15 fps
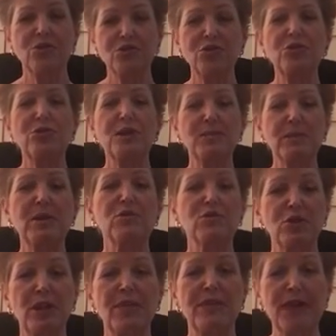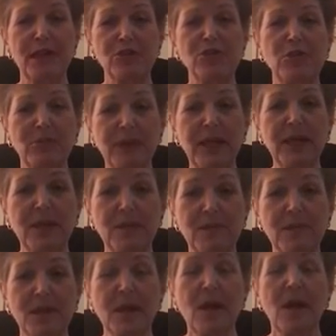true spiritual evidential
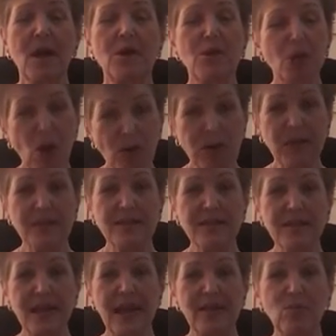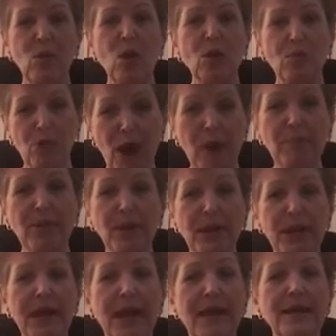mediums know this and work
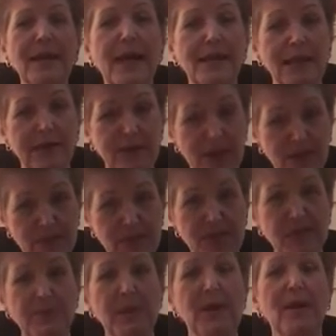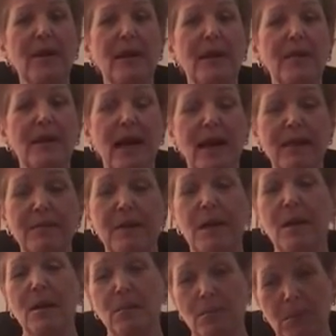properly and leave it up to spirit. And
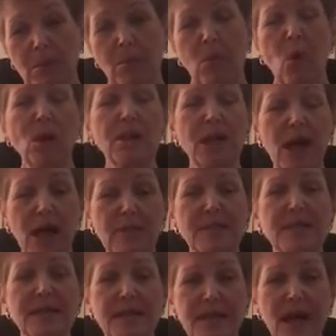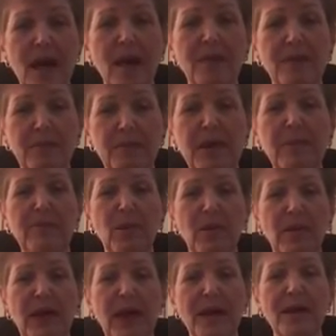more times than not, the people
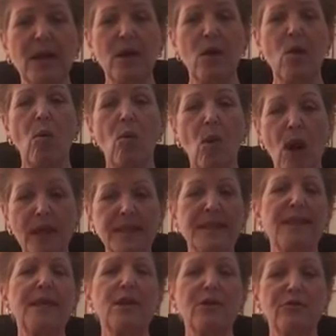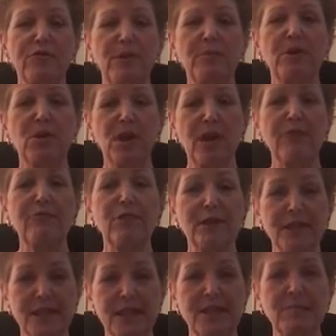that want to hear from their loved
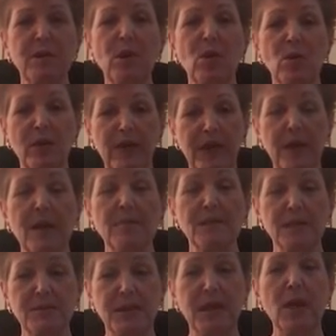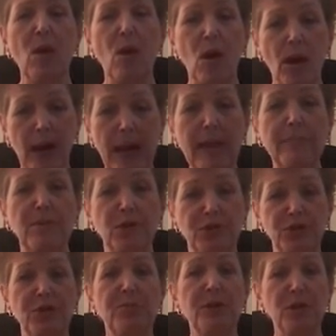ones in spirit when they come to me are able
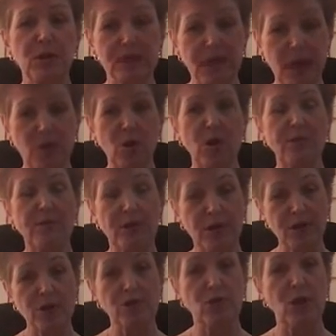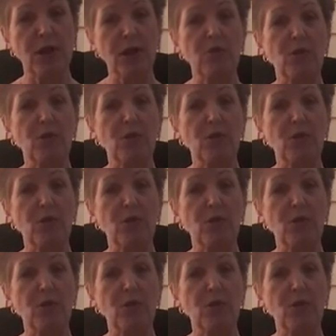to, because I work very strongly